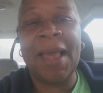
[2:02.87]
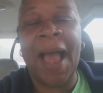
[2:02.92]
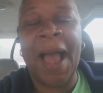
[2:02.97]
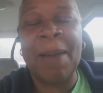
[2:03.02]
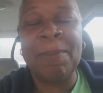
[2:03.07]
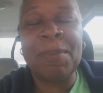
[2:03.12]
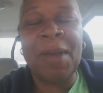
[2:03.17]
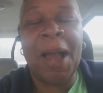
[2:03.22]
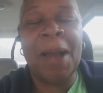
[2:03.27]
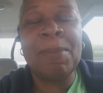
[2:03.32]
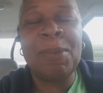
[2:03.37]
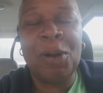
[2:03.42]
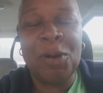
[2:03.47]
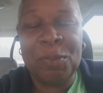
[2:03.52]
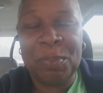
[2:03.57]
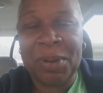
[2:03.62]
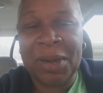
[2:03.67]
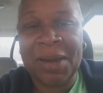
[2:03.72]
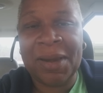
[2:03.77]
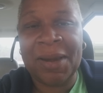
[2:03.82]
i'm i'm
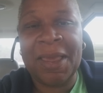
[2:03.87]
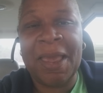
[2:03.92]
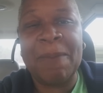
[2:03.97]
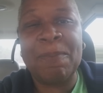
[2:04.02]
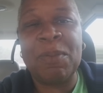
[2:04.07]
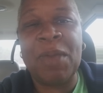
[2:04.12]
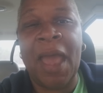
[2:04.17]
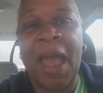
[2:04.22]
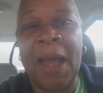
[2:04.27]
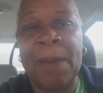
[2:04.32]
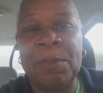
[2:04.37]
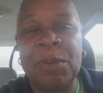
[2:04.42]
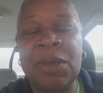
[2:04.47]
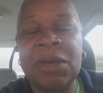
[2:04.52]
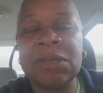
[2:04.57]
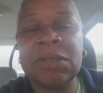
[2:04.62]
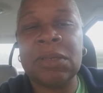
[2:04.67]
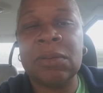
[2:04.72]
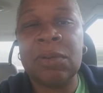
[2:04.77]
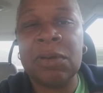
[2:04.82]
hoping it'll keep you happy
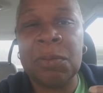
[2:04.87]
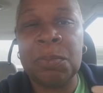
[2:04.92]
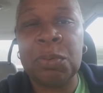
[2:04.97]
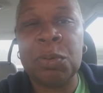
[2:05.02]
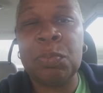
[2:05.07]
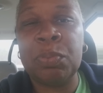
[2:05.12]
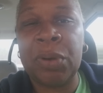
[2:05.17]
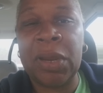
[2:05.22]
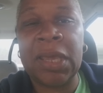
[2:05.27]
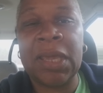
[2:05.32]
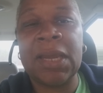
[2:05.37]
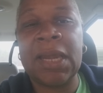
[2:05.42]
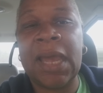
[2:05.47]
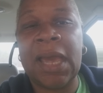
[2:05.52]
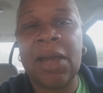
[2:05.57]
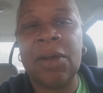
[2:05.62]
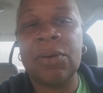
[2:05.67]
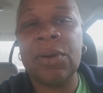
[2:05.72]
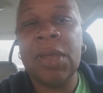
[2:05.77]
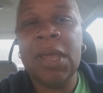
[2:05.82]
because i'm going to be breaking
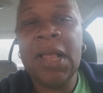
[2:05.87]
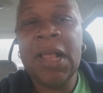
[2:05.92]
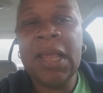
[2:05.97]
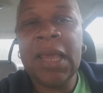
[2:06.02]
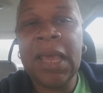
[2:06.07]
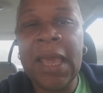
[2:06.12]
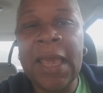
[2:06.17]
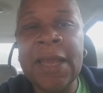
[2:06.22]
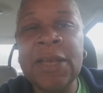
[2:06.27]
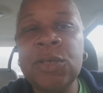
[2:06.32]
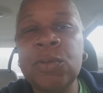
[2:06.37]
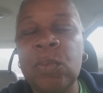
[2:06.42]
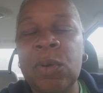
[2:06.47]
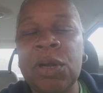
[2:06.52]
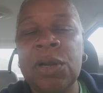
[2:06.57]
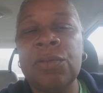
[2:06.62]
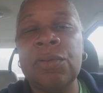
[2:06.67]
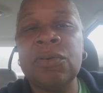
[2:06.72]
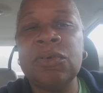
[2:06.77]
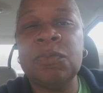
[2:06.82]
down each
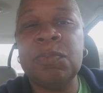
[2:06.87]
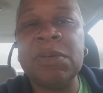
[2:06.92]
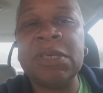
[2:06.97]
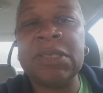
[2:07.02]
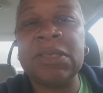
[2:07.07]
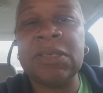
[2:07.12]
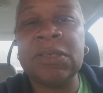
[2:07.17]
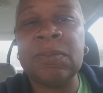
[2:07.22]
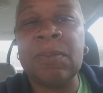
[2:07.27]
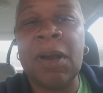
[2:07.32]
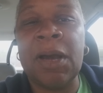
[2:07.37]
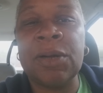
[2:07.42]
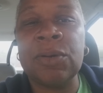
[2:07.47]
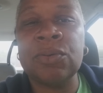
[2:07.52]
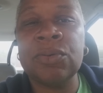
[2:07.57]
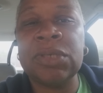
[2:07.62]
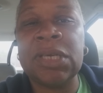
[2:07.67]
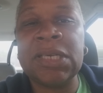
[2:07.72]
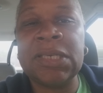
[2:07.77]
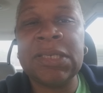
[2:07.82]
one of those business
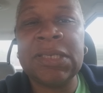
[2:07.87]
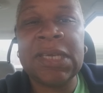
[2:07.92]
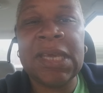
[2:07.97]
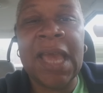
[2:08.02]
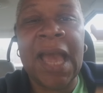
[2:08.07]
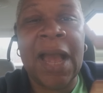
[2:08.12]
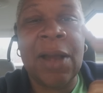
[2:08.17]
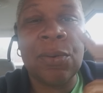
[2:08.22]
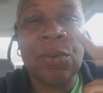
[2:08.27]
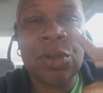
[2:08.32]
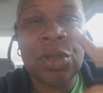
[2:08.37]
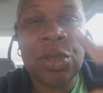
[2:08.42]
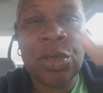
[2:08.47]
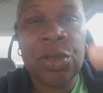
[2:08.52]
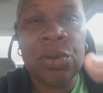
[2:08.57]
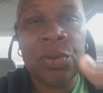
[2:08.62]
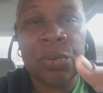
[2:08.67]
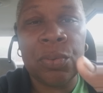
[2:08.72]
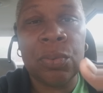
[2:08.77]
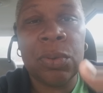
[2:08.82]
models and see how
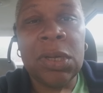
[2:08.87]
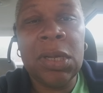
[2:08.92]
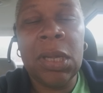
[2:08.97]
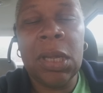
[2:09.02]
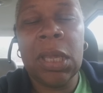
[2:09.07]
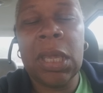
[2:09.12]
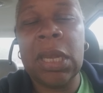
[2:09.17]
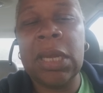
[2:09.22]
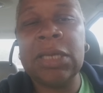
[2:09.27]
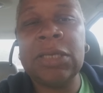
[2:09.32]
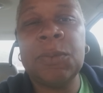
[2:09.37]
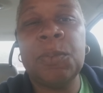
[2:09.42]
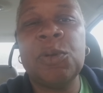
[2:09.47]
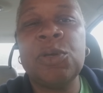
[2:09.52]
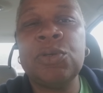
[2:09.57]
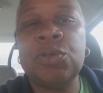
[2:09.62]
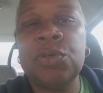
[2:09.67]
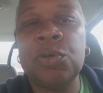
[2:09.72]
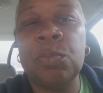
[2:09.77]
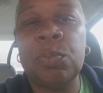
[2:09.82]
you can
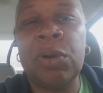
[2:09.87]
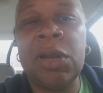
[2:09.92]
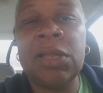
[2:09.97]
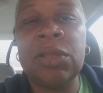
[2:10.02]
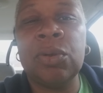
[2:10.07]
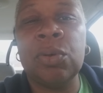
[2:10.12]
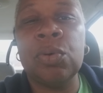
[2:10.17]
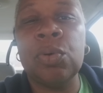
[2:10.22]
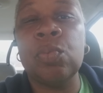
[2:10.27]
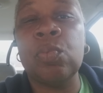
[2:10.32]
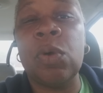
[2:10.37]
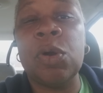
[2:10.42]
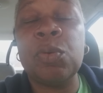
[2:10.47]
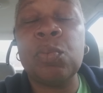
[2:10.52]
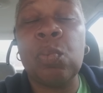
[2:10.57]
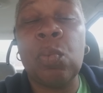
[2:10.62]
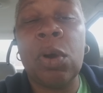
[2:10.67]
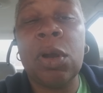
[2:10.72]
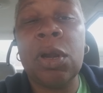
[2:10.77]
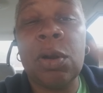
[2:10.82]
experience your breakthrough
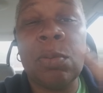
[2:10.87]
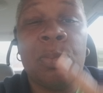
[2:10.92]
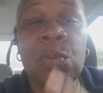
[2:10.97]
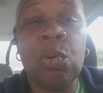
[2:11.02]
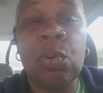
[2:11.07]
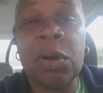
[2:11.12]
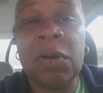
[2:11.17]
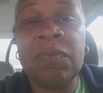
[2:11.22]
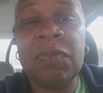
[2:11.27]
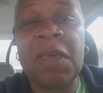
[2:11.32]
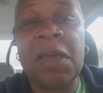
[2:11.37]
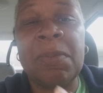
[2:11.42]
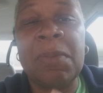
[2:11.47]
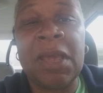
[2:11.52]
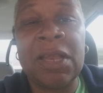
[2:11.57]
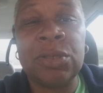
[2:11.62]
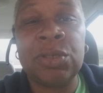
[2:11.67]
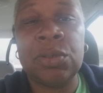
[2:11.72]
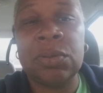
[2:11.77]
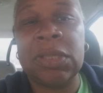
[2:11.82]
with one or more of them
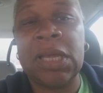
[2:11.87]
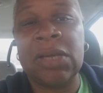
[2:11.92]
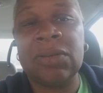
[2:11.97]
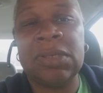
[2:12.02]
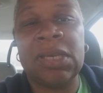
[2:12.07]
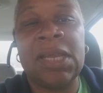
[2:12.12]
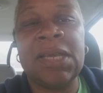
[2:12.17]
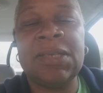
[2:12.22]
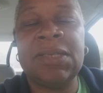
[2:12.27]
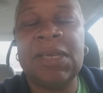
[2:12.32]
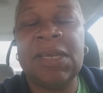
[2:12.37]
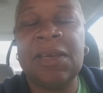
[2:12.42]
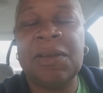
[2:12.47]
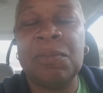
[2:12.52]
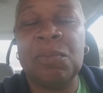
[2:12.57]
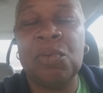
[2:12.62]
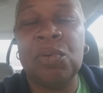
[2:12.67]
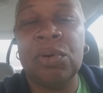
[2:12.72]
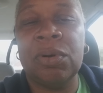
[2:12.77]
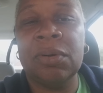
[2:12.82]
in 2018 or
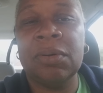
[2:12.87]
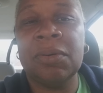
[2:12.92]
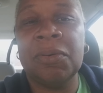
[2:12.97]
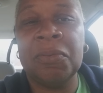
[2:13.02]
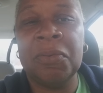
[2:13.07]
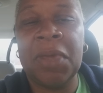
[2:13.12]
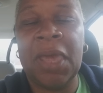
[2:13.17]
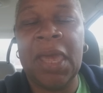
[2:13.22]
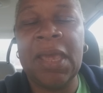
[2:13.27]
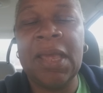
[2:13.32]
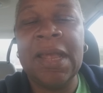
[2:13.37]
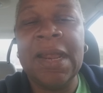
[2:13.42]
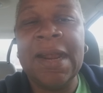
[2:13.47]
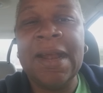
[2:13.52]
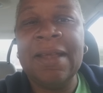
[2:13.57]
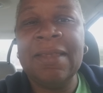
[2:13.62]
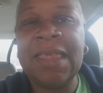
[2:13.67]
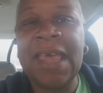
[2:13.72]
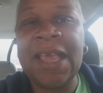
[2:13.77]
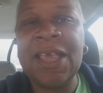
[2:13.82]
more okay
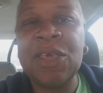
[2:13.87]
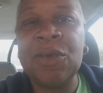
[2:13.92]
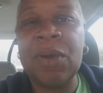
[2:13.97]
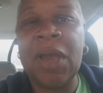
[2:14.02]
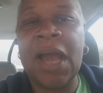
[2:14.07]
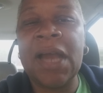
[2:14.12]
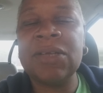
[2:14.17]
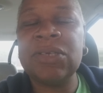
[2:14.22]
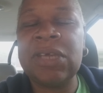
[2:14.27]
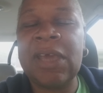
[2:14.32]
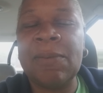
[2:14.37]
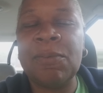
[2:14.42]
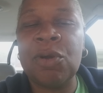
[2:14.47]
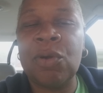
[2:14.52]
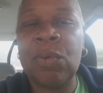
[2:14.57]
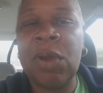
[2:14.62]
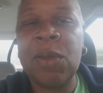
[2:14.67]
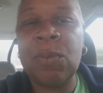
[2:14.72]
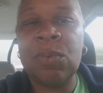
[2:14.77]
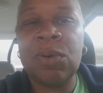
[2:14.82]
thank you guys have a
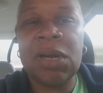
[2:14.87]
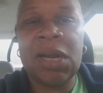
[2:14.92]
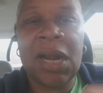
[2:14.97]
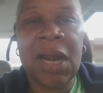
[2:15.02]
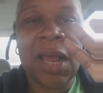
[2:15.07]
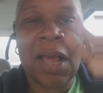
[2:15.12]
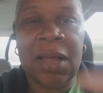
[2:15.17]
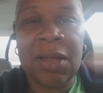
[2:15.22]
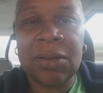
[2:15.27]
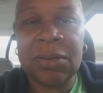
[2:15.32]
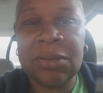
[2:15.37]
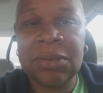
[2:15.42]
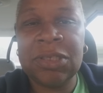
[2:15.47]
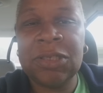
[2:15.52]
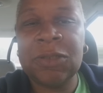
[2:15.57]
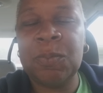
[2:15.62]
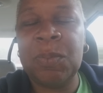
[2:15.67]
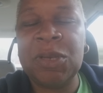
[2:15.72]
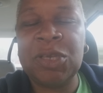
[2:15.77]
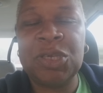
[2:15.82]
great one and i'll
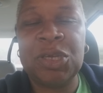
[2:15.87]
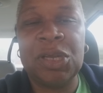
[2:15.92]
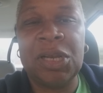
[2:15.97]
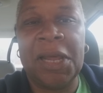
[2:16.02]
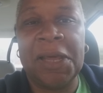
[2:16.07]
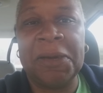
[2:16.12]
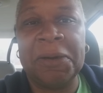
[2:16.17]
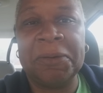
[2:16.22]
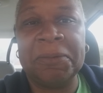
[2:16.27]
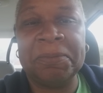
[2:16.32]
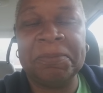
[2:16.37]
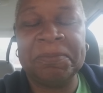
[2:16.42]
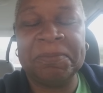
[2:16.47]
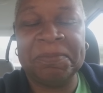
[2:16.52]
speak to you later